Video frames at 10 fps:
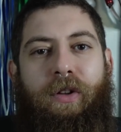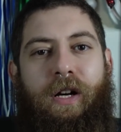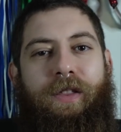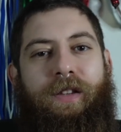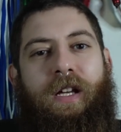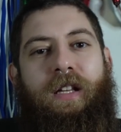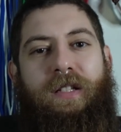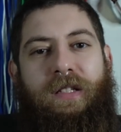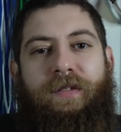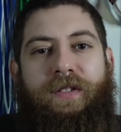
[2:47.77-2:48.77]
had the
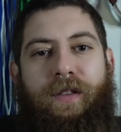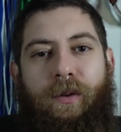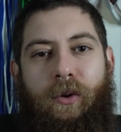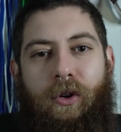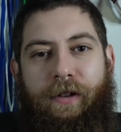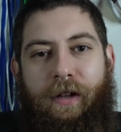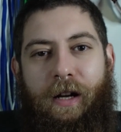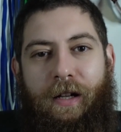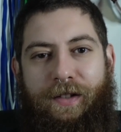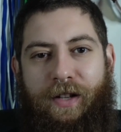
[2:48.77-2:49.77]
tightest sleeves in the world, and I
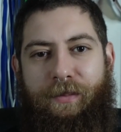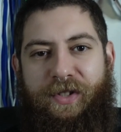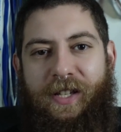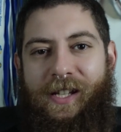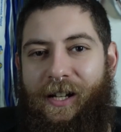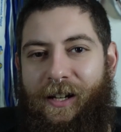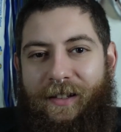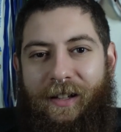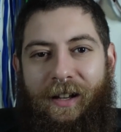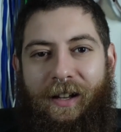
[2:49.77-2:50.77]
had some
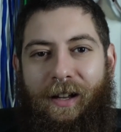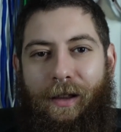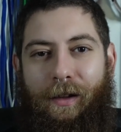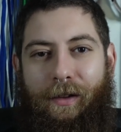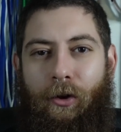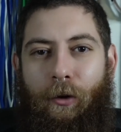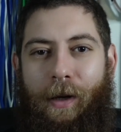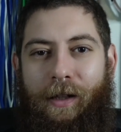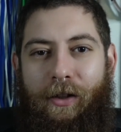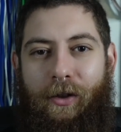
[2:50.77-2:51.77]
secret that
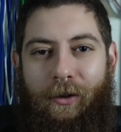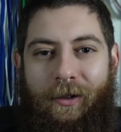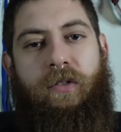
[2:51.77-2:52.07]
nobody knew.